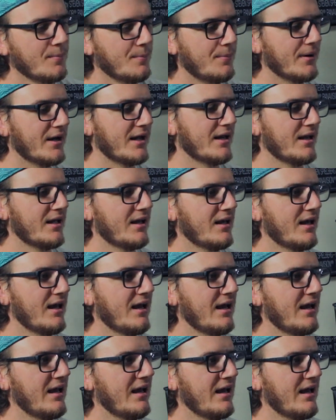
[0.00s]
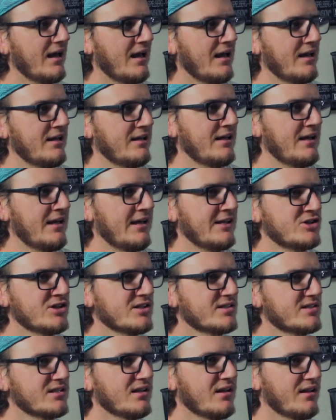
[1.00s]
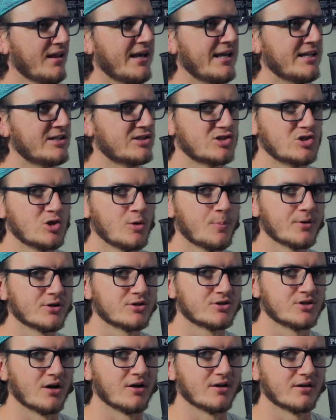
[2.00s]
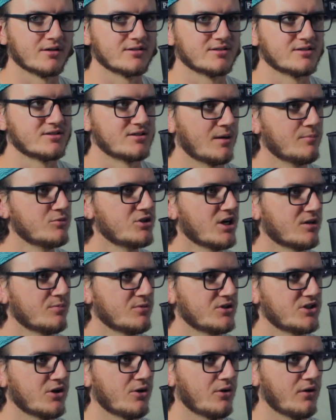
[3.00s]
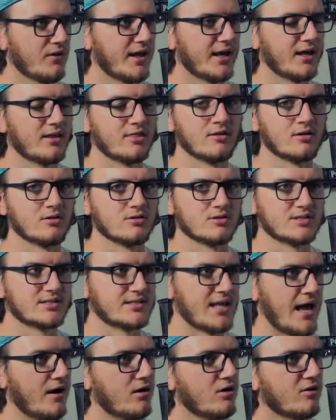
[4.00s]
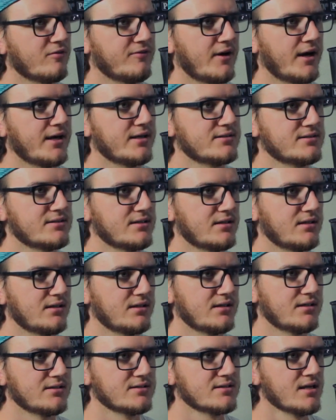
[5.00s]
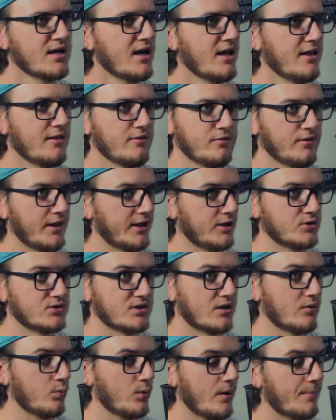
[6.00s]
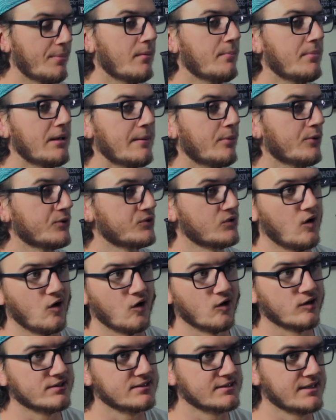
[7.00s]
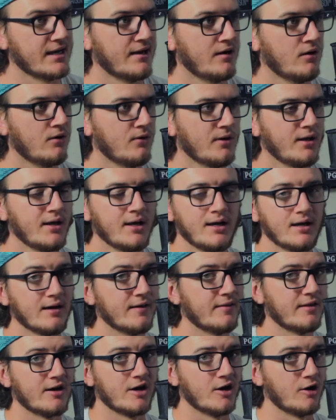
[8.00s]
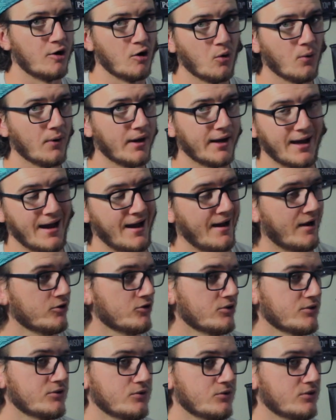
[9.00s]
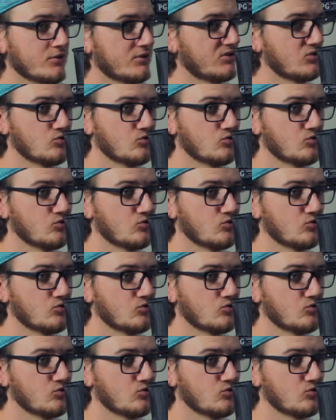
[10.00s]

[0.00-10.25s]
But it's just like it's super dark subject material. Like there's sacrifices, like you said, ripping people's hearts out, and then an annoying actress who just